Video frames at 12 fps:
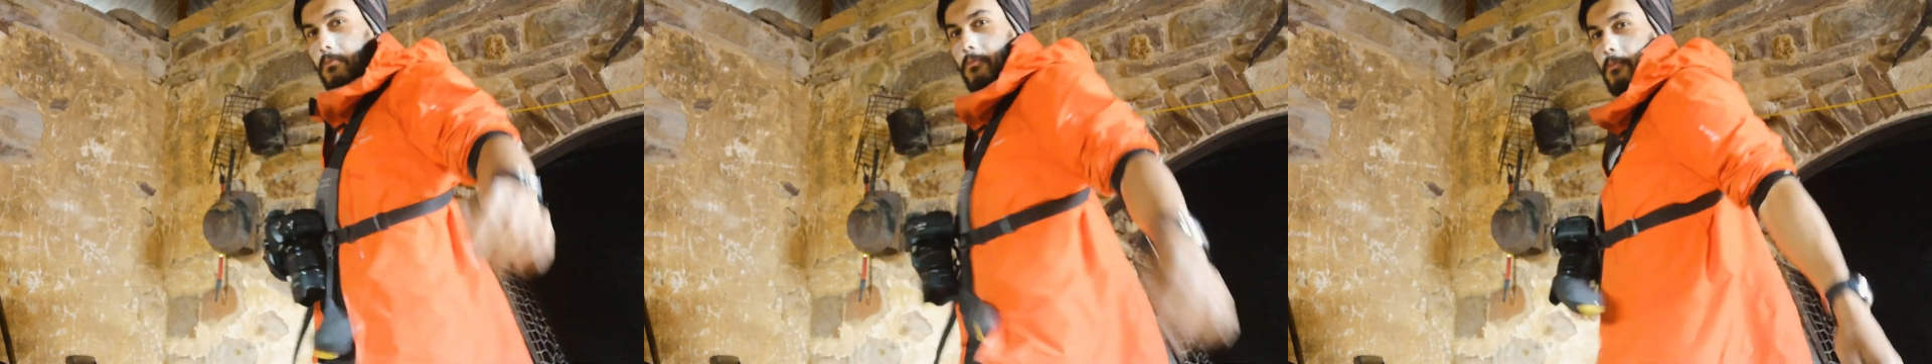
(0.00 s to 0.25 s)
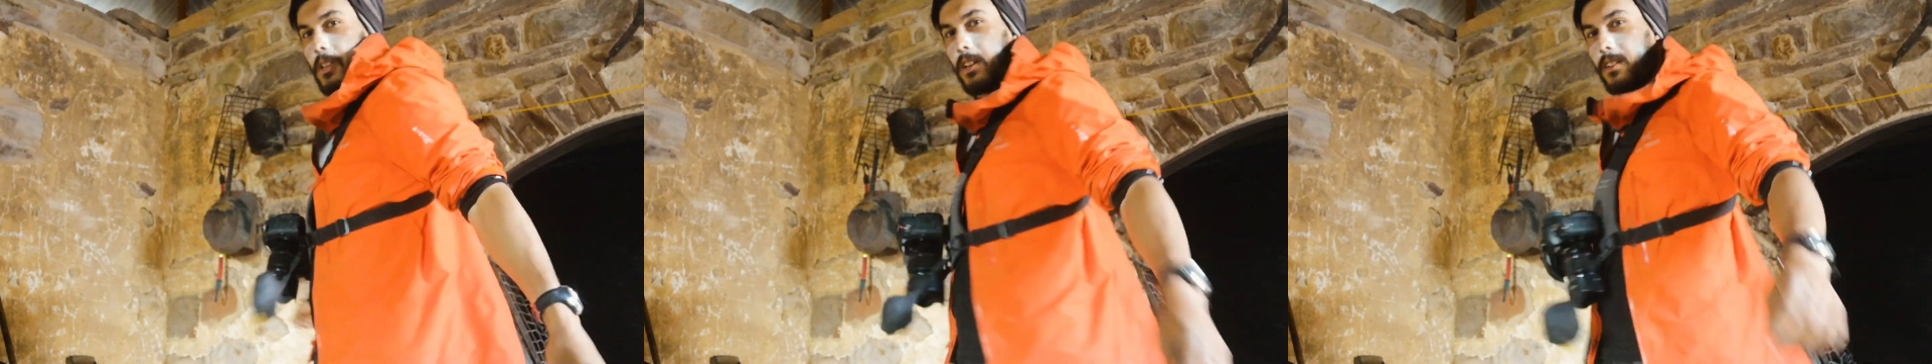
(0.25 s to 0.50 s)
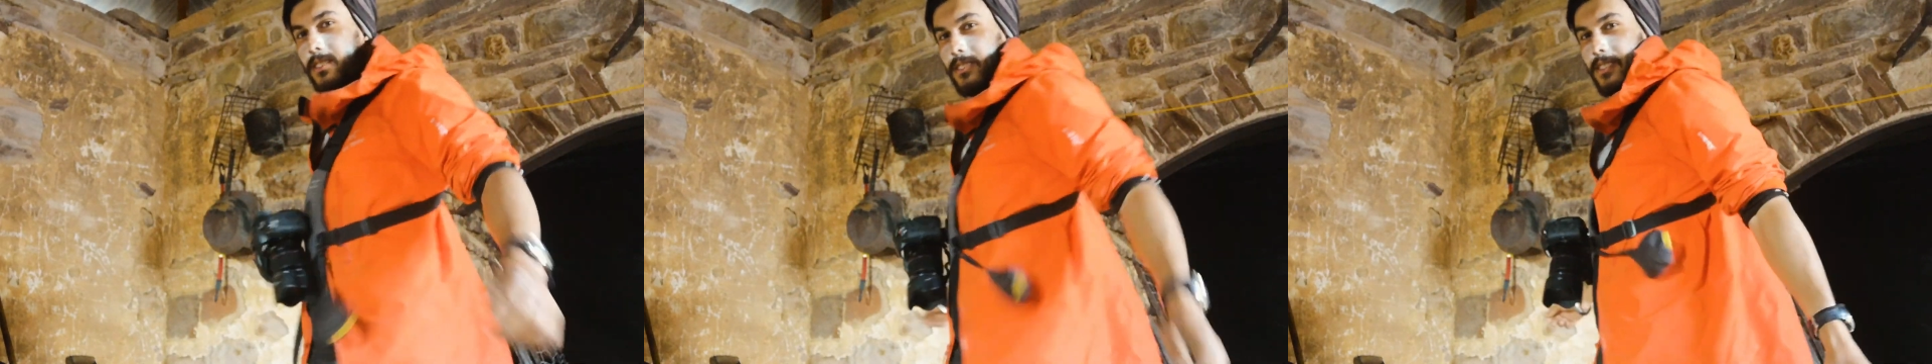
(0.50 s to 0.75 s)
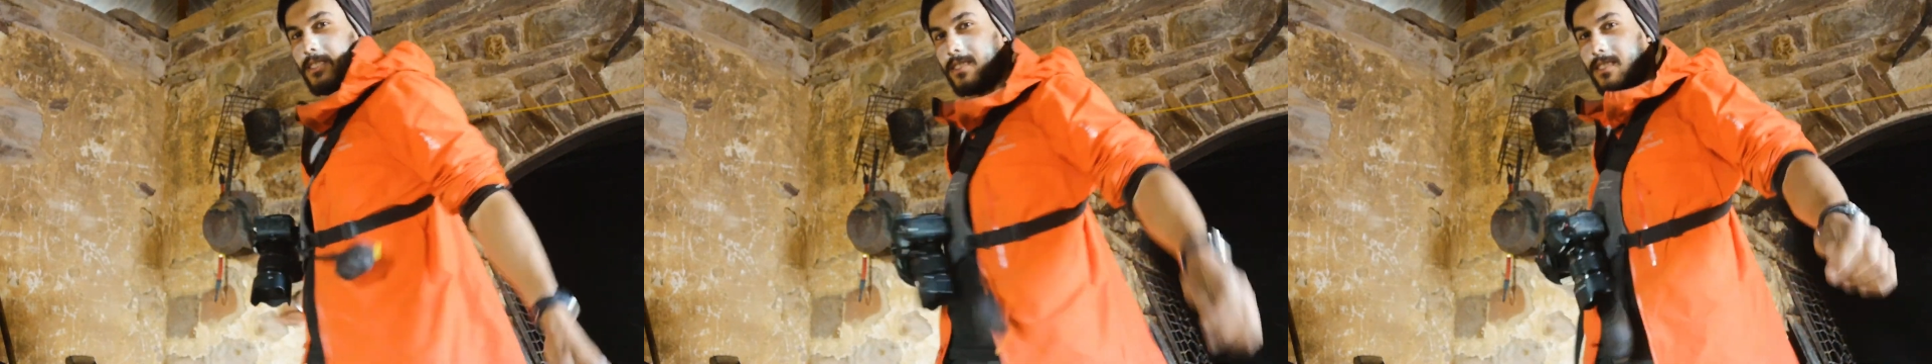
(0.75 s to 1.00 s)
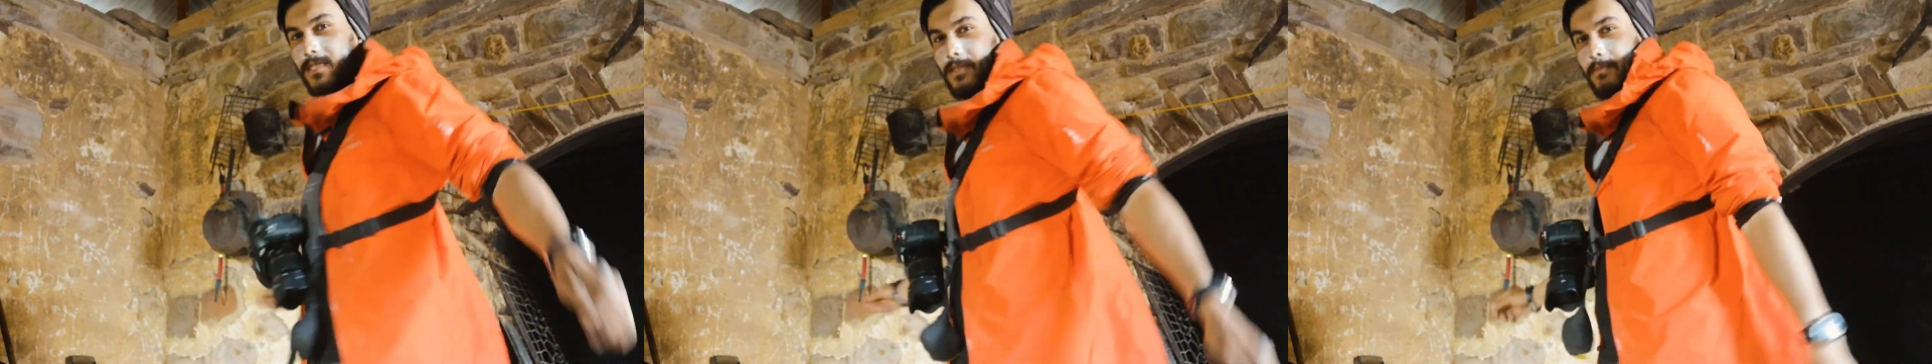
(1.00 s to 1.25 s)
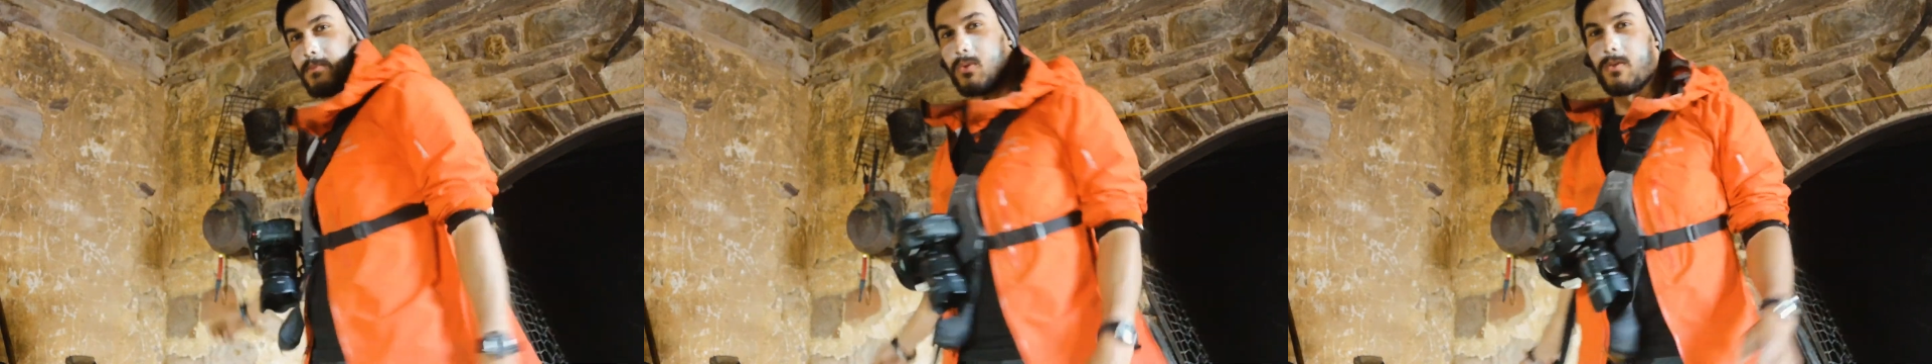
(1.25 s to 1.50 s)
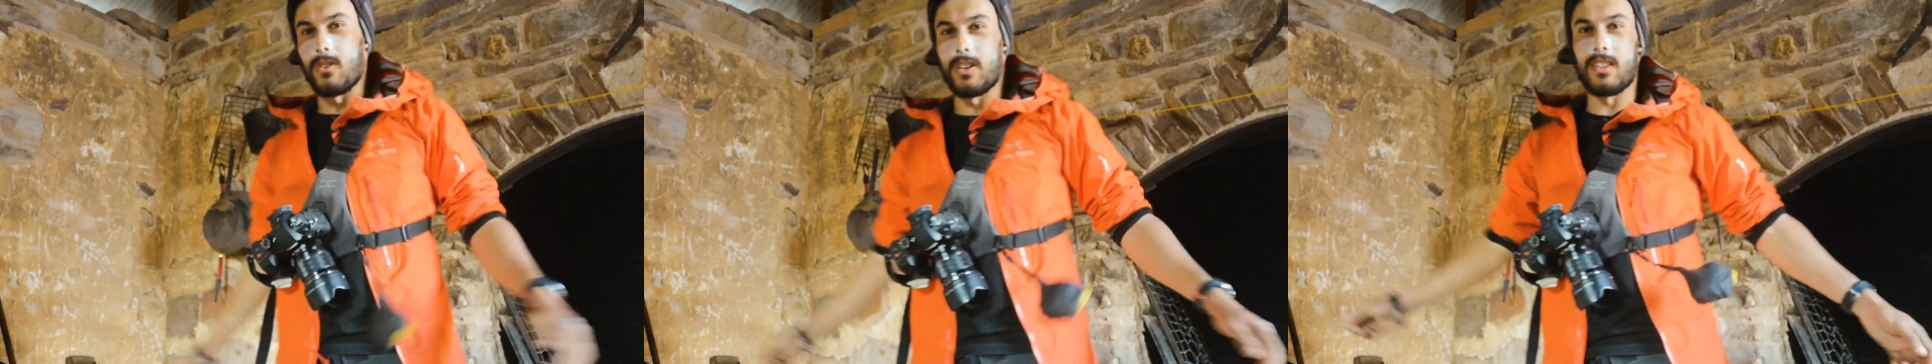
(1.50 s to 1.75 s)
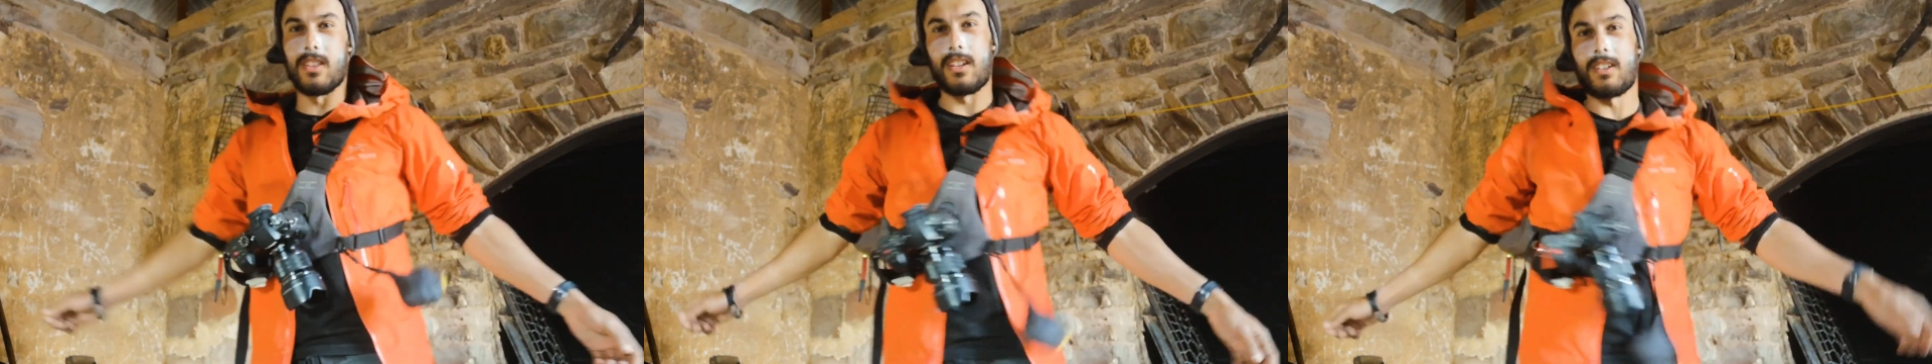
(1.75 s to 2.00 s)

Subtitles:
No, it doesn't move or anything.